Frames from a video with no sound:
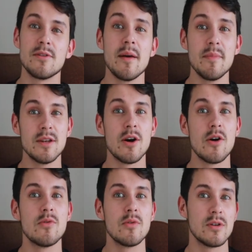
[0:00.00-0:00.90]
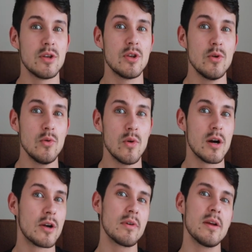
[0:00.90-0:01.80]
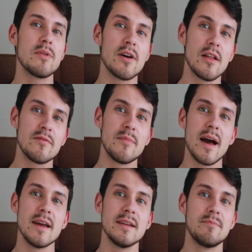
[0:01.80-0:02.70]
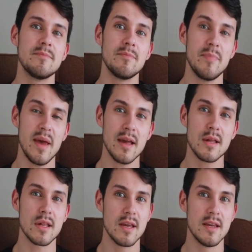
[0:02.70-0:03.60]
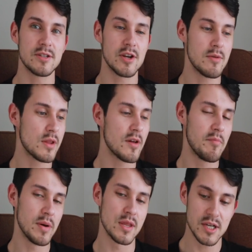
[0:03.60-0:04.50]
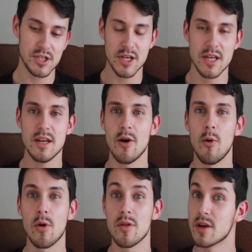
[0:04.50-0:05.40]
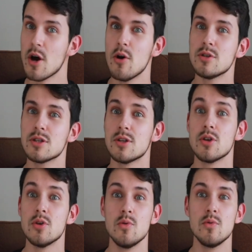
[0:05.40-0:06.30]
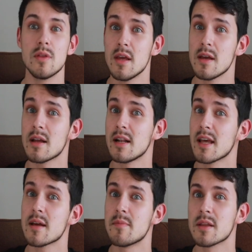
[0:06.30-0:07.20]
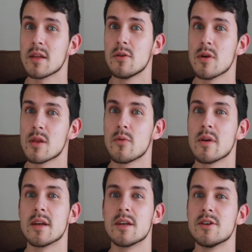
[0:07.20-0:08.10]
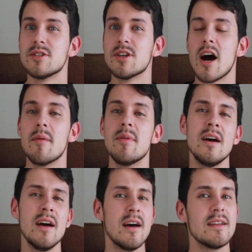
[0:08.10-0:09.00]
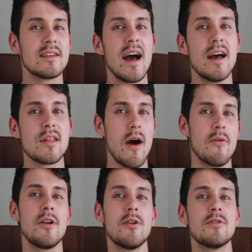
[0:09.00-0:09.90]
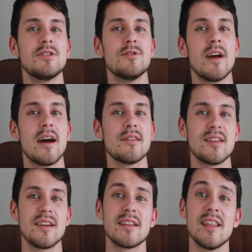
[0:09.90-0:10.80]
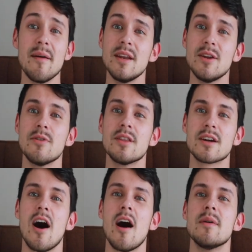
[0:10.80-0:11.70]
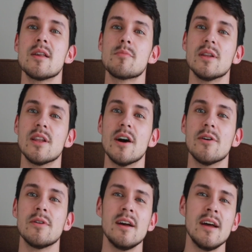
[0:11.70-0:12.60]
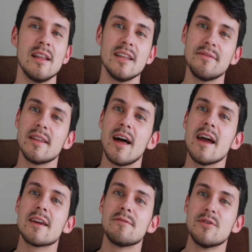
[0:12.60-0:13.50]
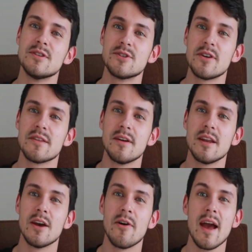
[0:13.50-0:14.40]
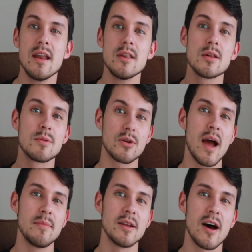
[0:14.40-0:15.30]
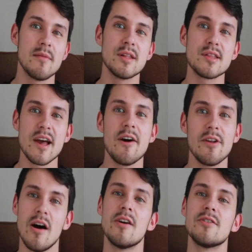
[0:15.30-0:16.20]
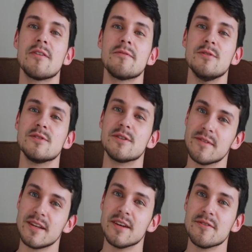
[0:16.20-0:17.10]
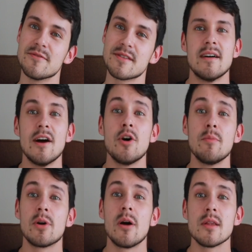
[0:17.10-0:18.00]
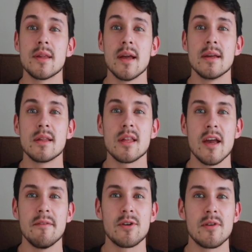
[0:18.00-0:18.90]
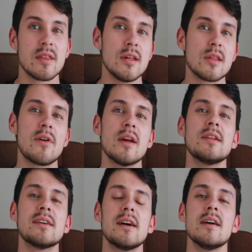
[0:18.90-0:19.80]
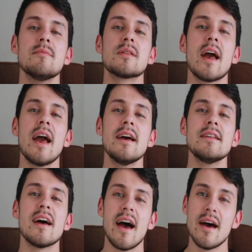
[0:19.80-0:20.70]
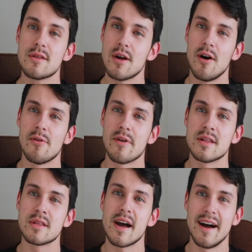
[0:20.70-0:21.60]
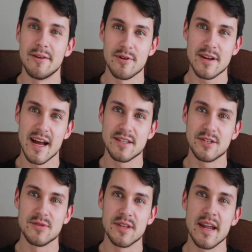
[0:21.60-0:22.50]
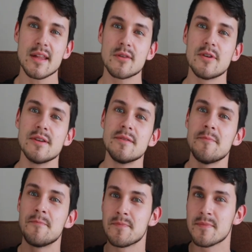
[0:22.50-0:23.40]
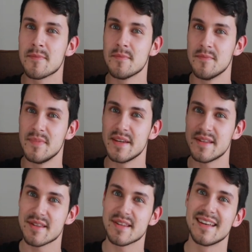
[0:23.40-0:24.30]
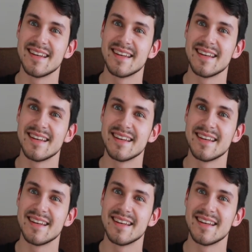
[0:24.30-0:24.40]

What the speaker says: Let me know. Do you agree with all of my picks in terms of position or the coach? Do you think El Tata Martino is doing a good job? Guys, I want to know what you guys think. Let me know in the comments below. Leave a like if you enjoyed the video and subscribe to not miss out on our future videos. I hope you're all staying safe during these crazy times, and as always, I will catch you on the next one. Peace.